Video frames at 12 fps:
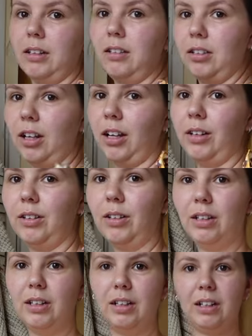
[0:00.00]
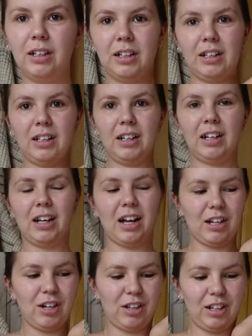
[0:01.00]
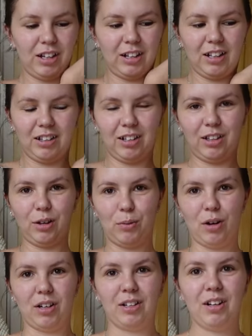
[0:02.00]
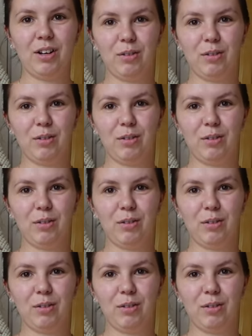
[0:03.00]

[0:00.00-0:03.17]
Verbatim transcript: So I don't think this is the one,